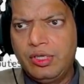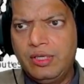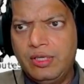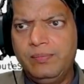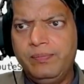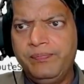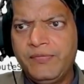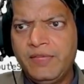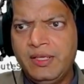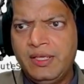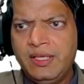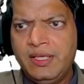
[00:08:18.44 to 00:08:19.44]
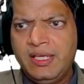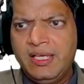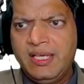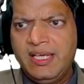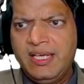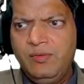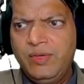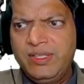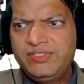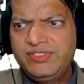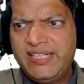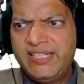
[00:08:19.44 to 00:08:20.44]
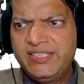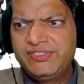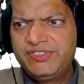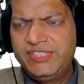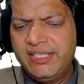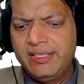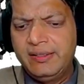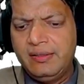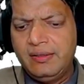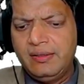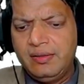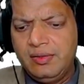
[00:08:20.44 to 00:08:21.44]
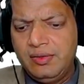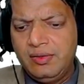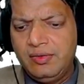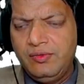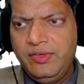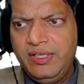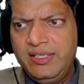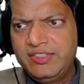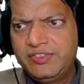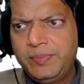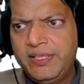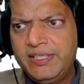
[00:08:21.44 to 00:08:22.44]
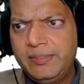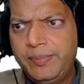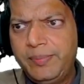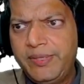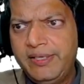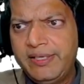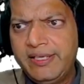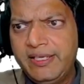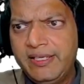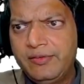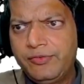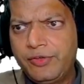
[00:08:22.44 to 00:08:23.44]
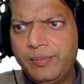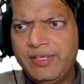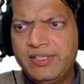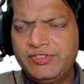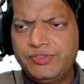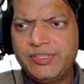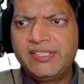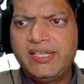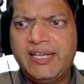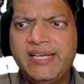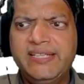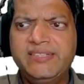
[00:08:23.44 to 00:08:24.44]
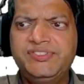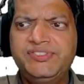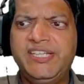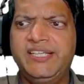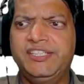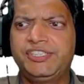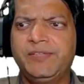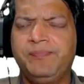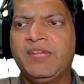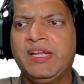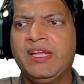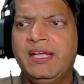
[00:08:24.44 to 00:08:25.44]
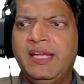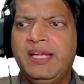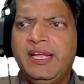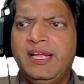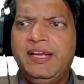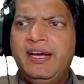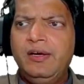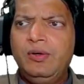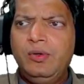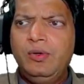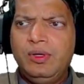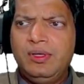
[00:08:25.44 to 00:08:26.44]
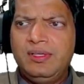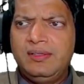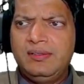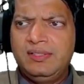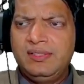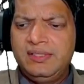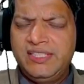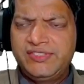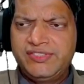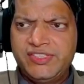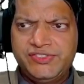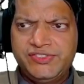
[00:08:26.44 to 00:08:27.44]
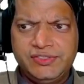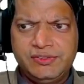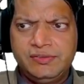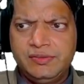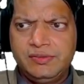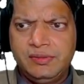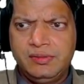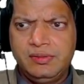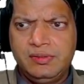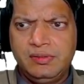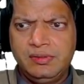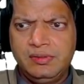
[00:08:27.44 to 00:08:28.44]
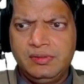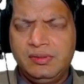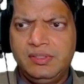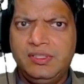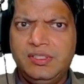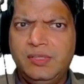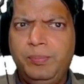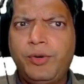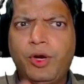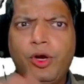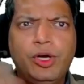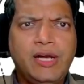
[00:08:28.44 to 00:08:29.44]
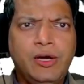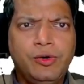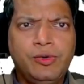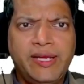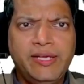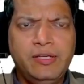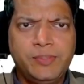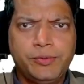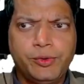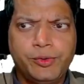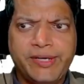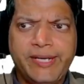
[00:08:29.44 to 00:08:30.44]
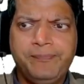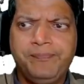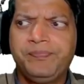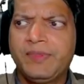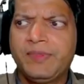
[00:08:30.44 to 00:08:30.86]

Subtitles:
column, and once that is done, we'll display the println from here so that the line is changed. Now this is the broad outline of the program.